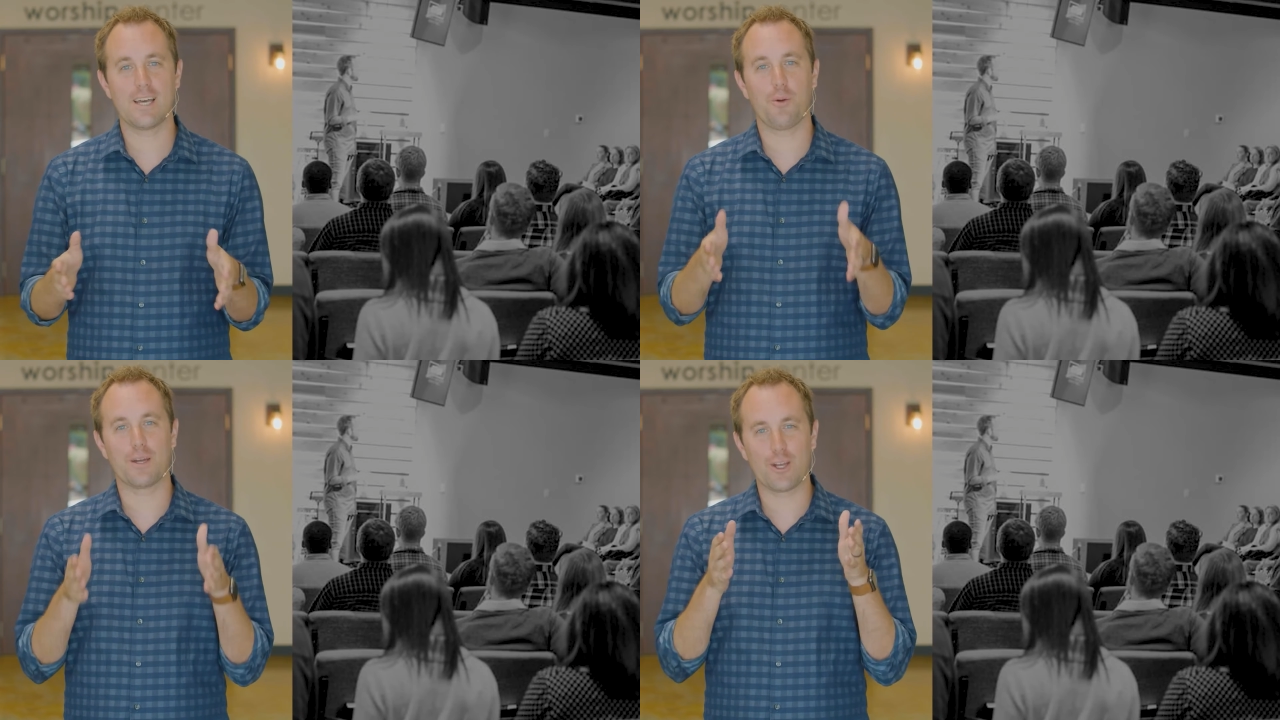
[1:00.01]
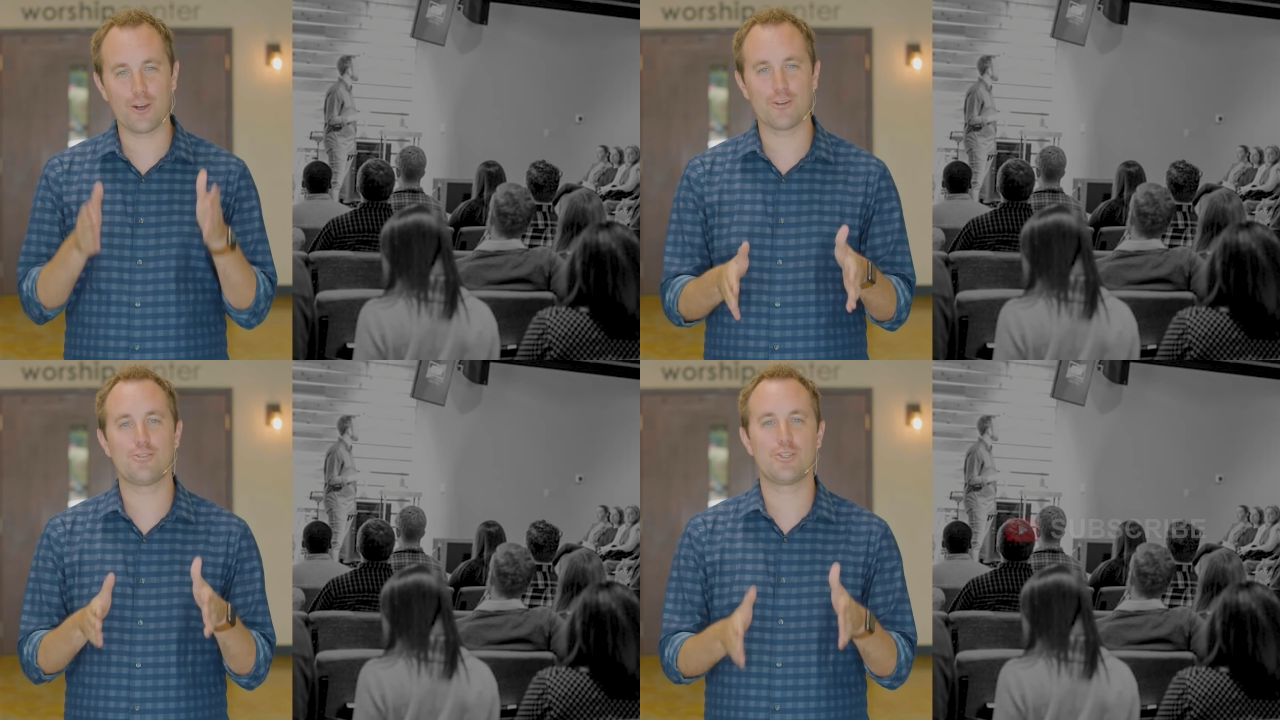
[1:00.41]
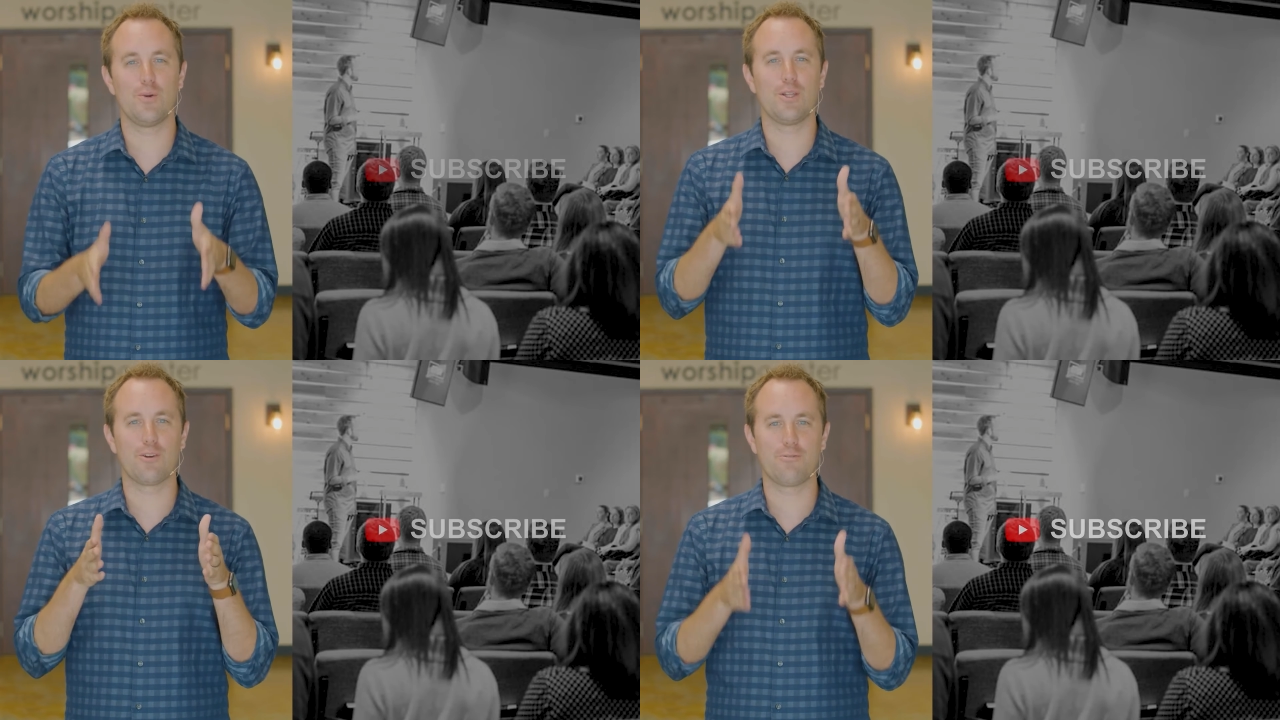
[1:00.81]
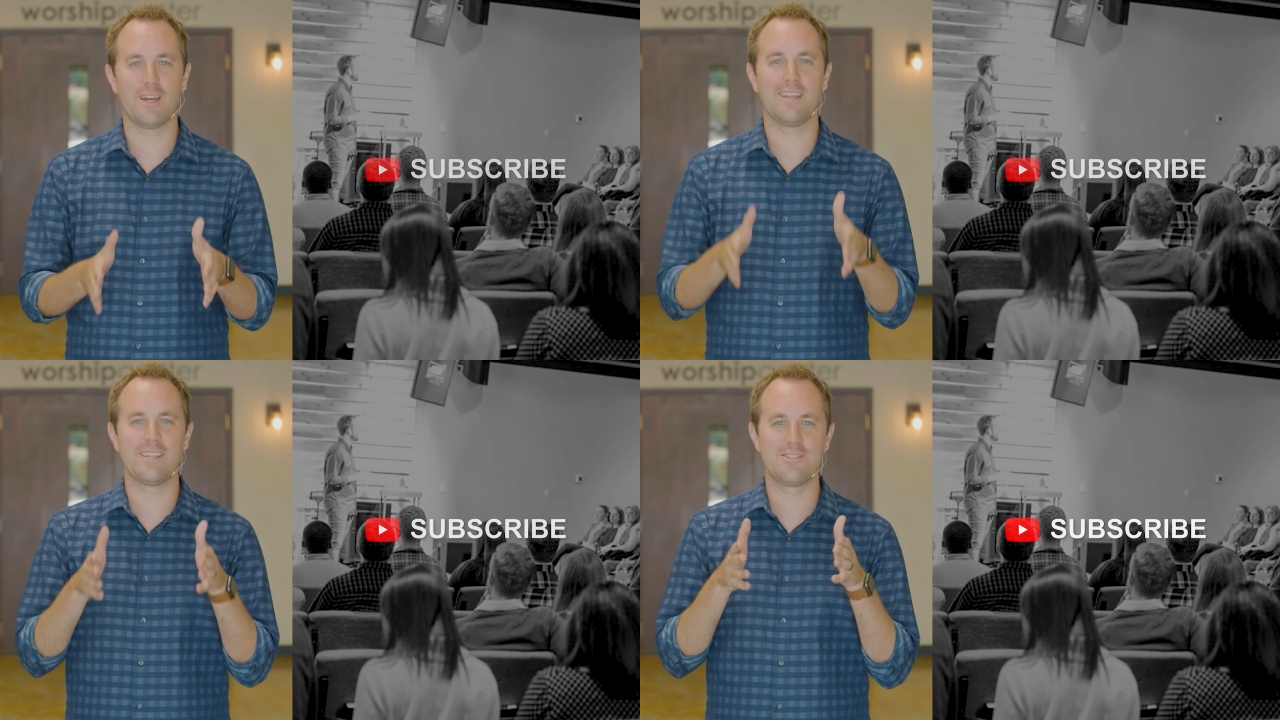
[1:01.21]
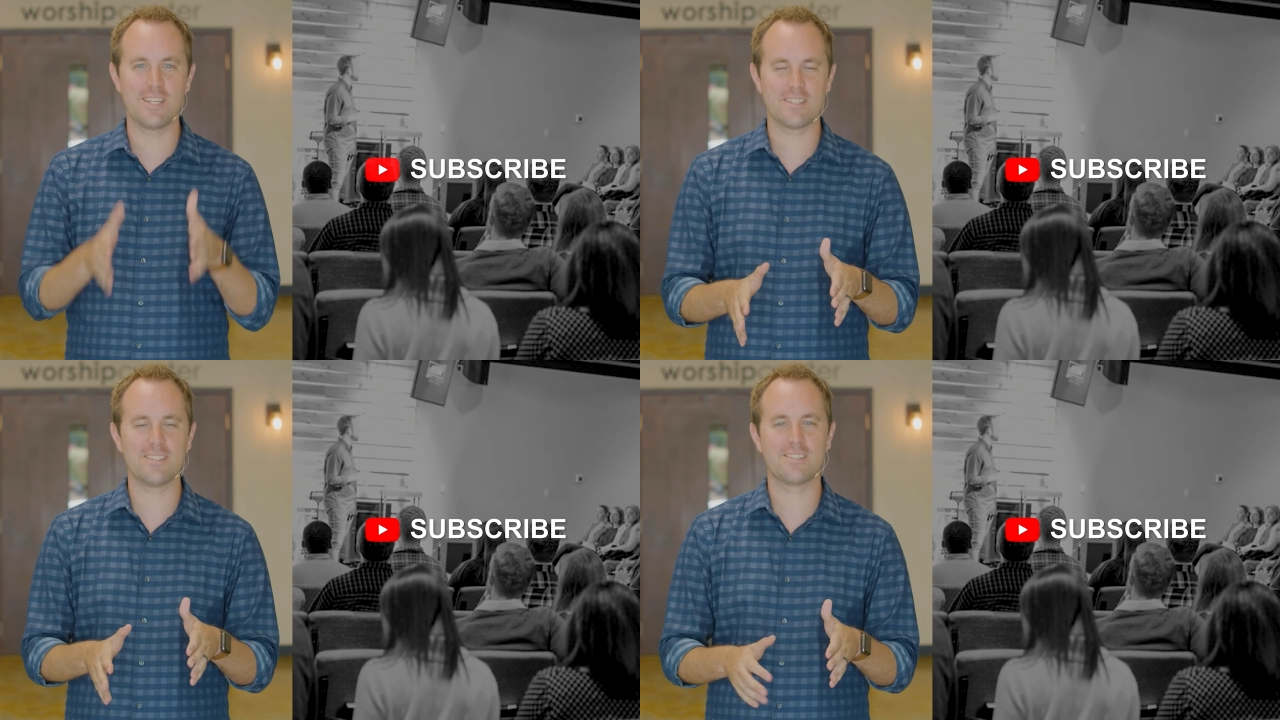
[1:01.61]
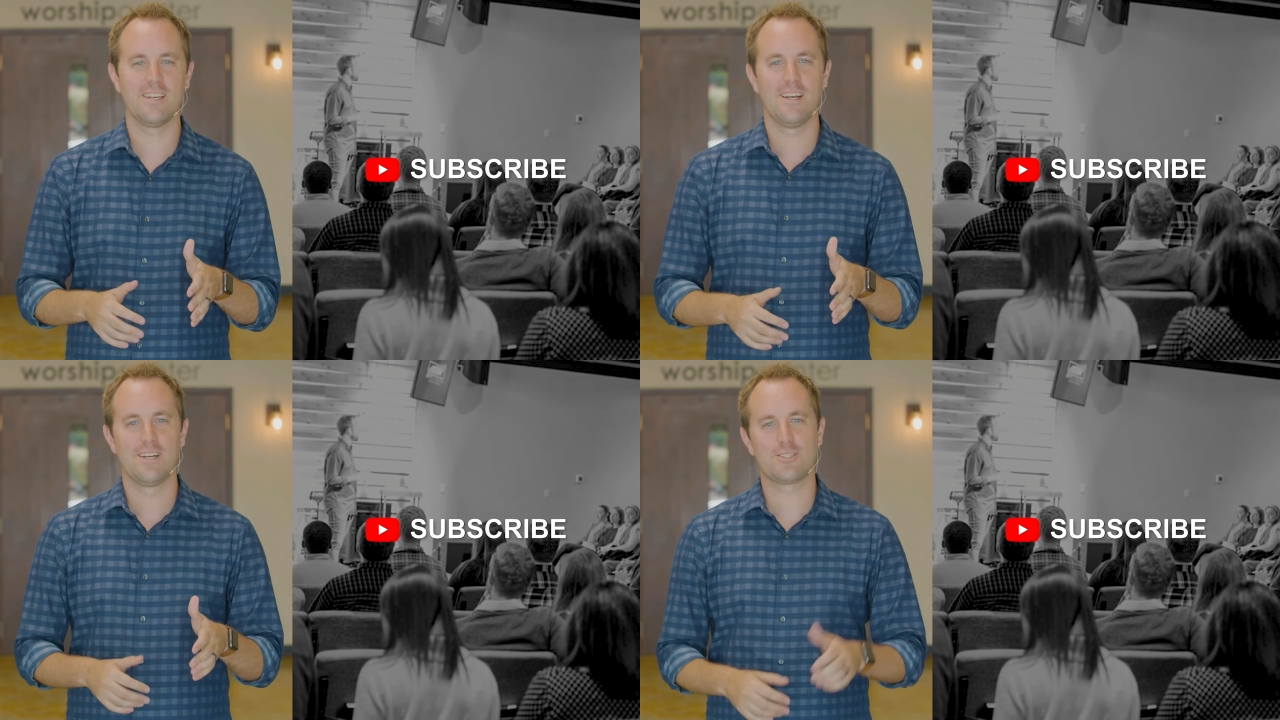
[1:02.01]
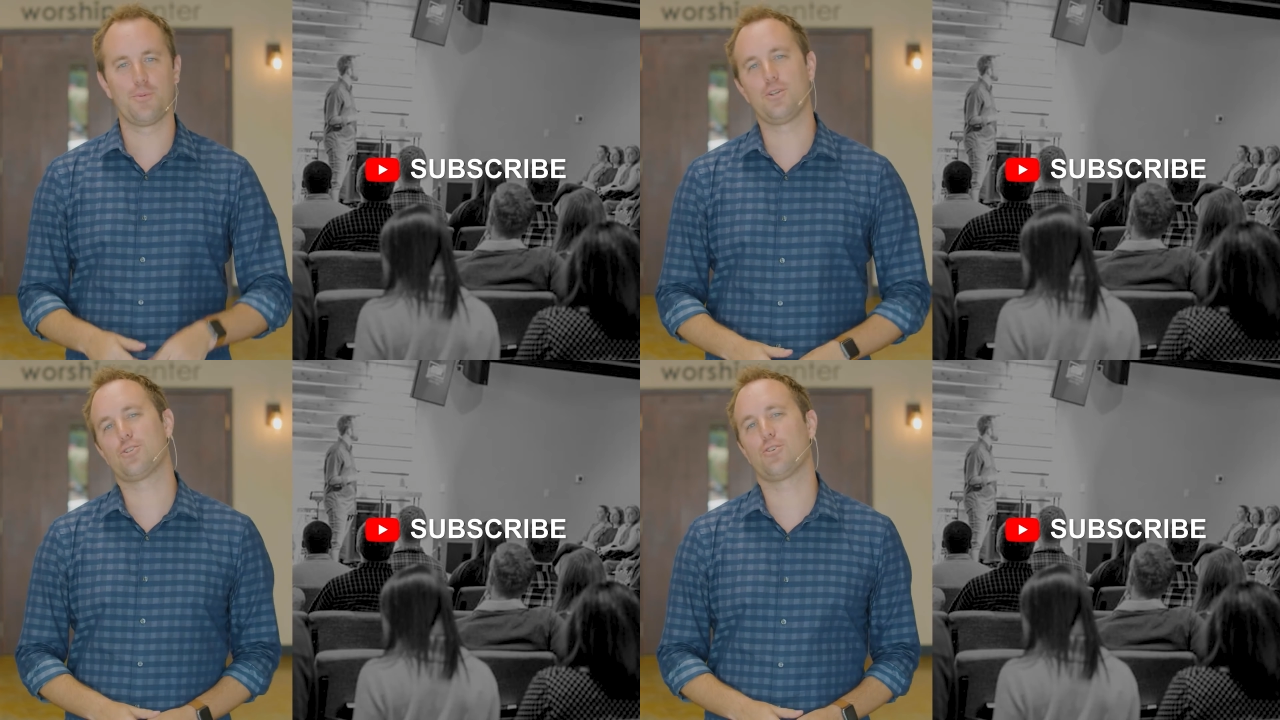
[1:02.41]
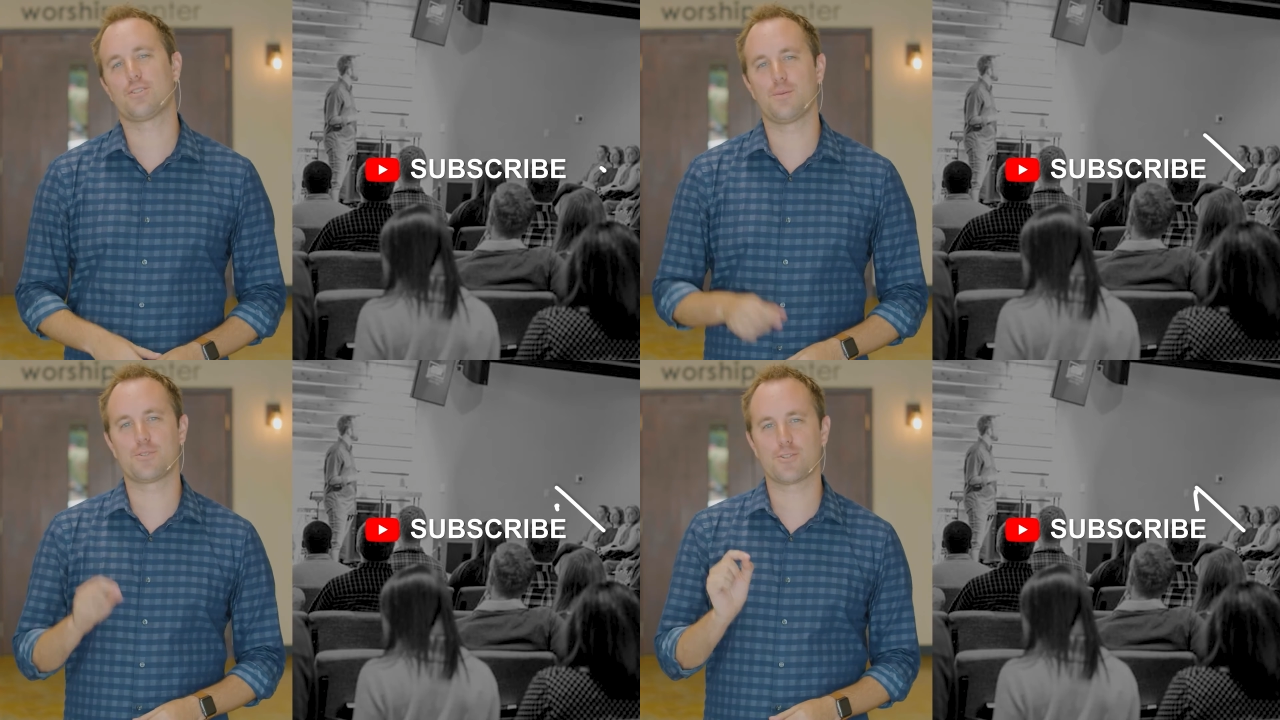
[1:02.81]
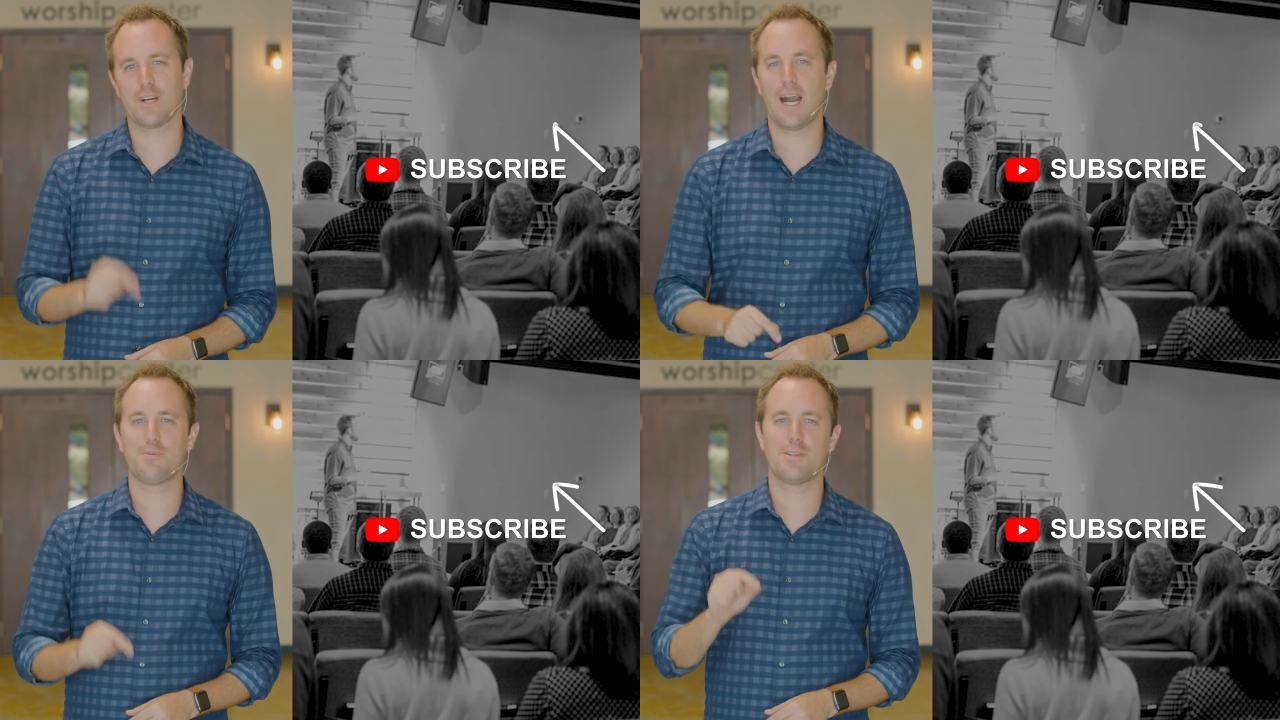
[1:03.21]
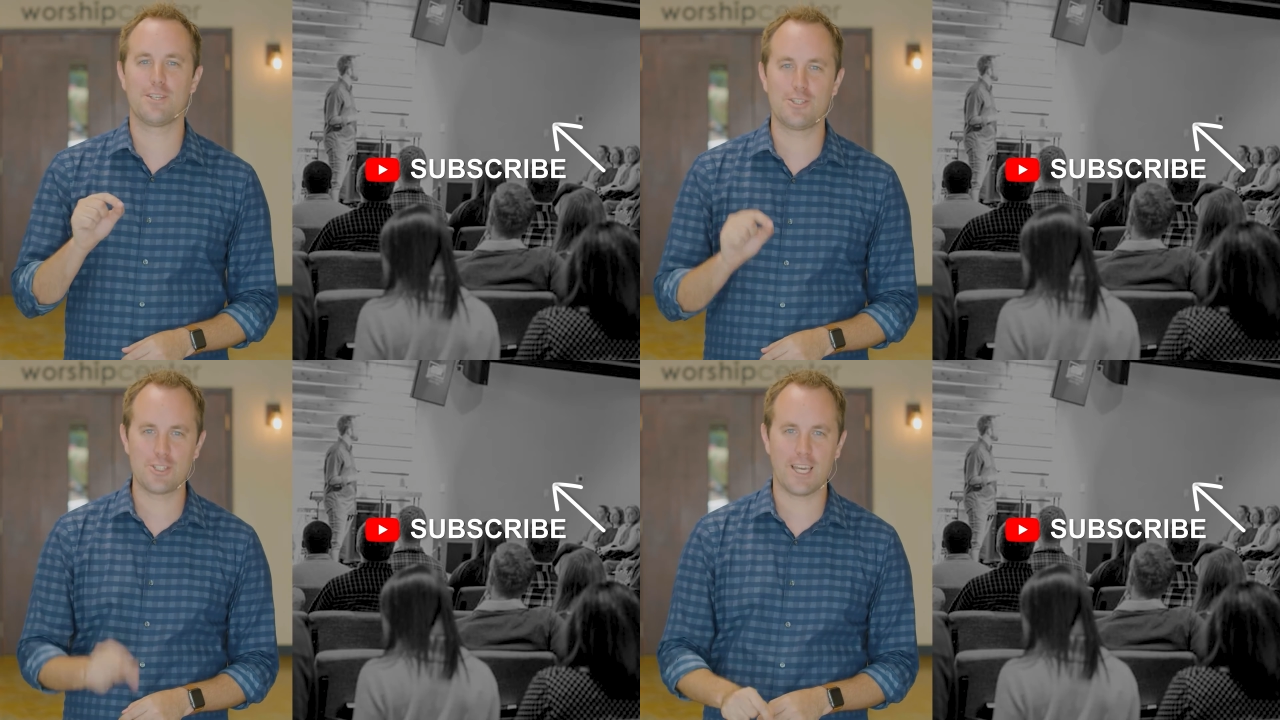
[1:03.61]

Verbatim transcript: to help encourage you in your faith in Jesus. So be sure to subscribe to this